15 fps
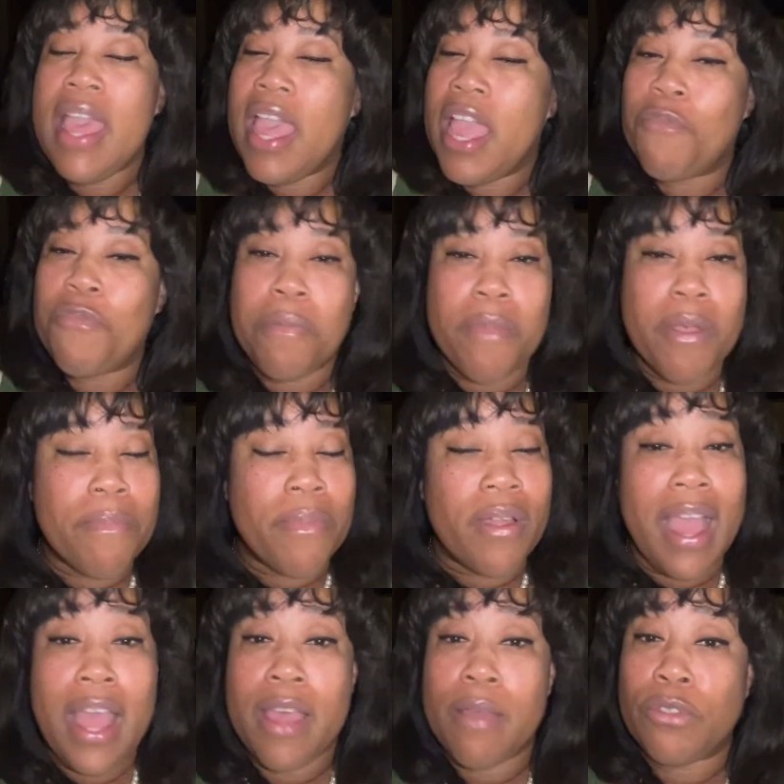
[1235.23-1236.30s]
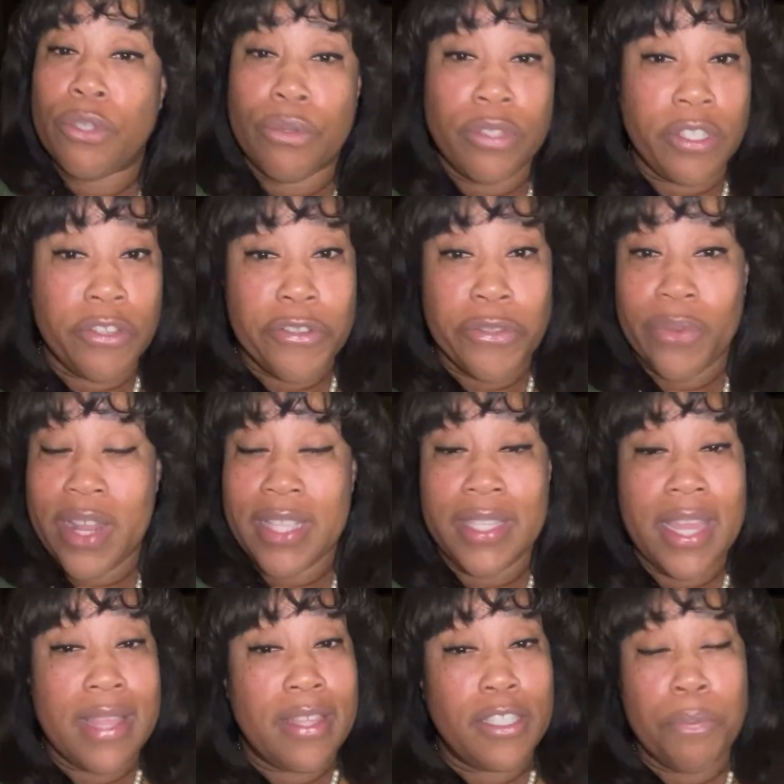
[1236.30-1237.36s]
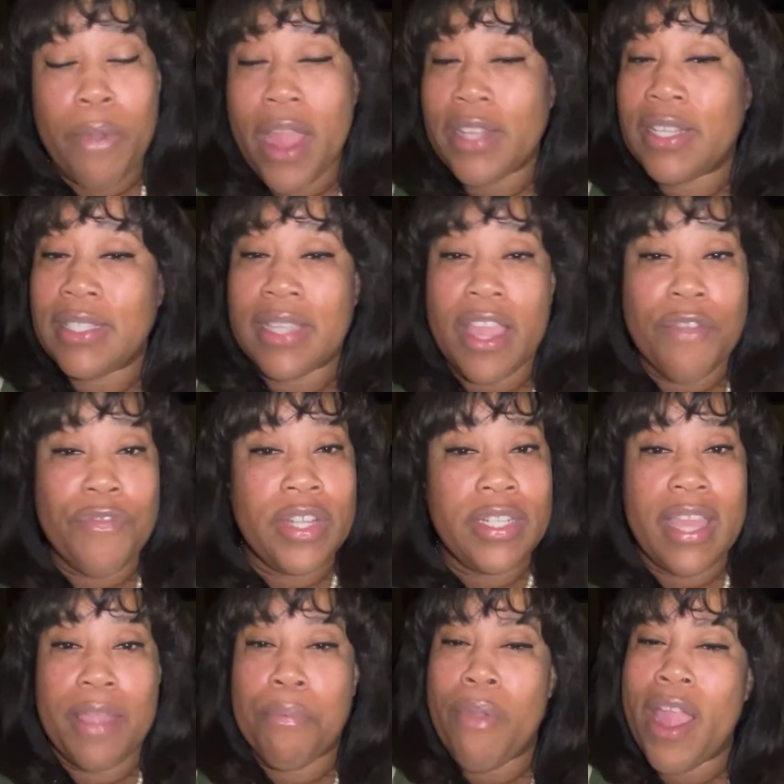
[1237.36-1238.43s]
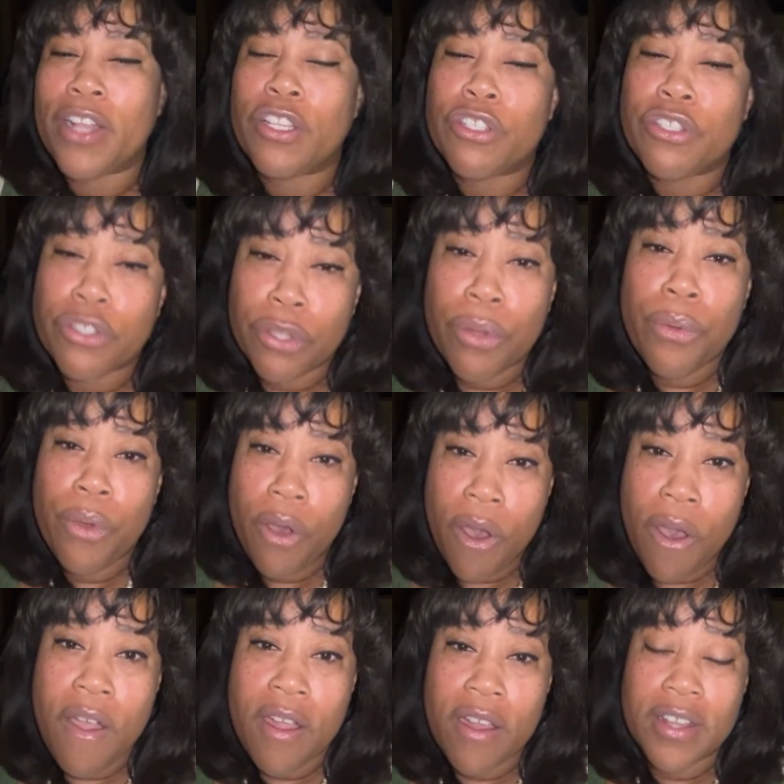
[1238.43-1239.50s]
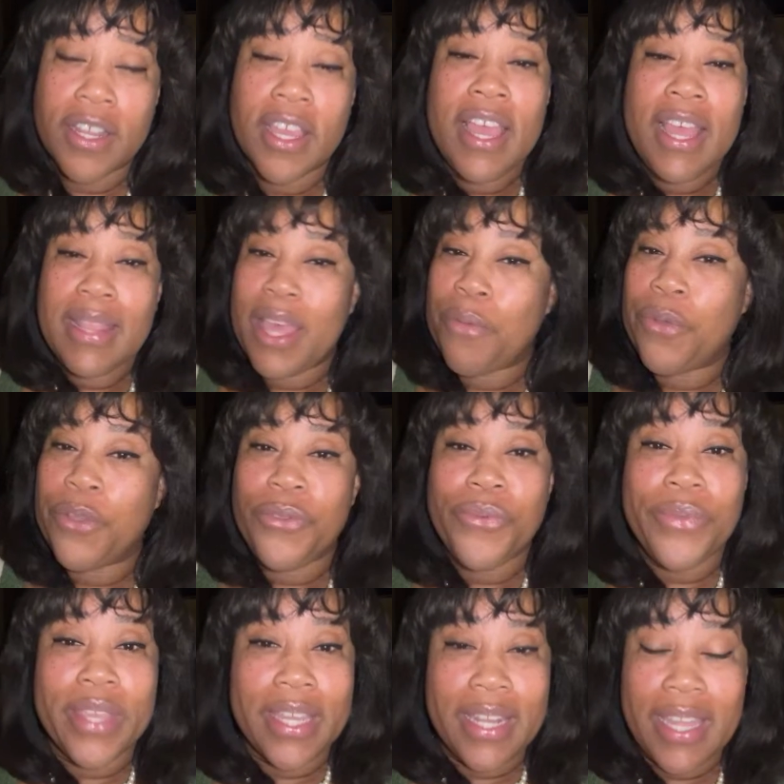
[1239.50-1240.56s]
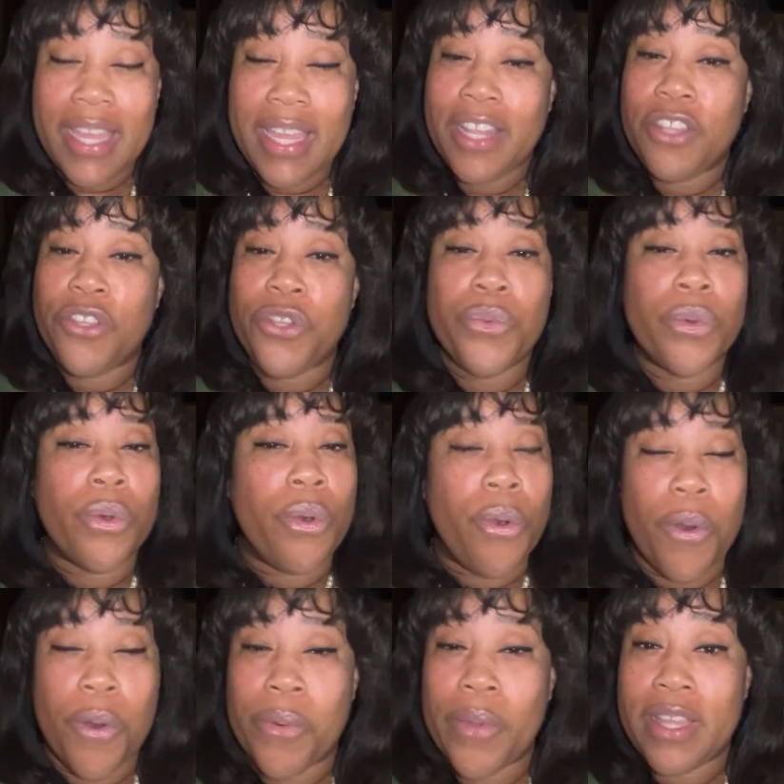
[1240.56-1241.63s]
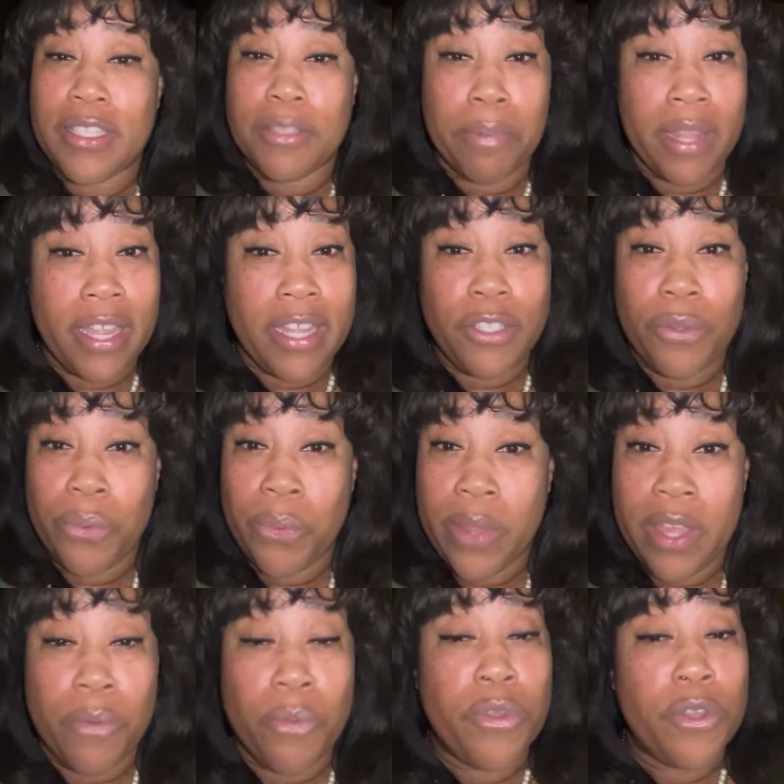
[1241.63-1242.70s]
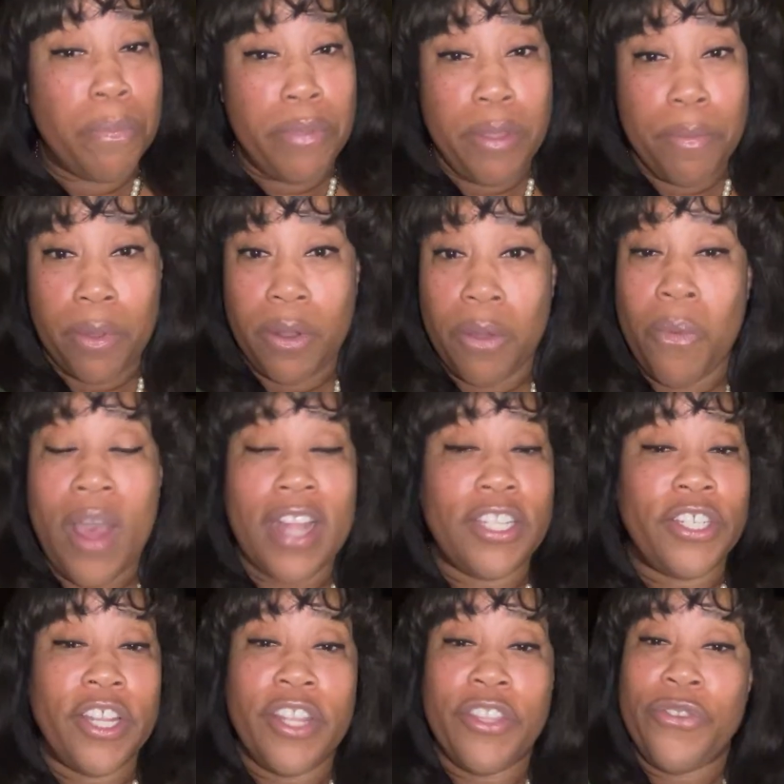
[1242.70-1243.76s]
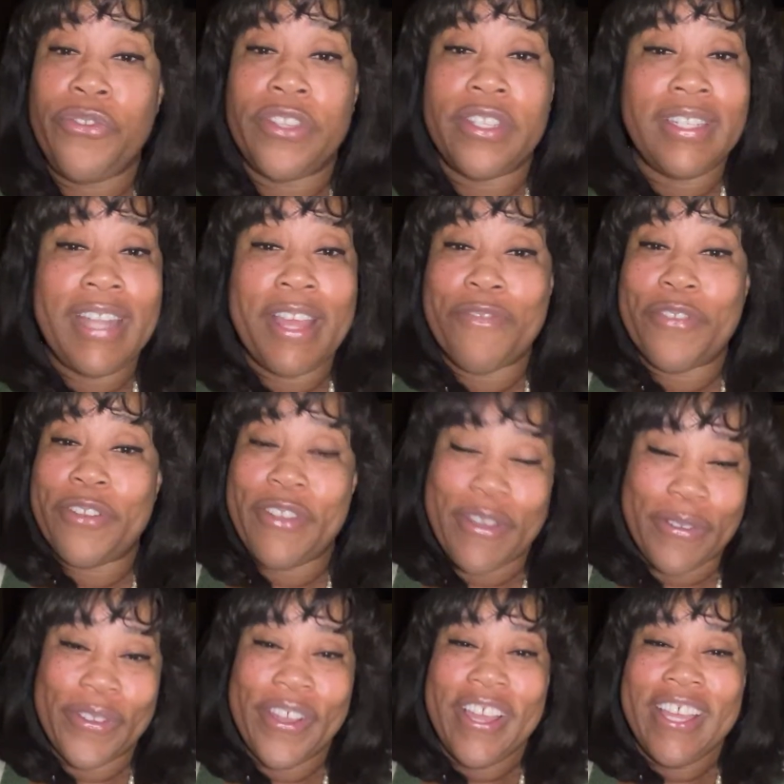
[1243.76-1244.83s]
And remember, I am so serious when I say this: practice every day, practice so hard that when you get in, you will always play to win. Real people are watching and you just never know.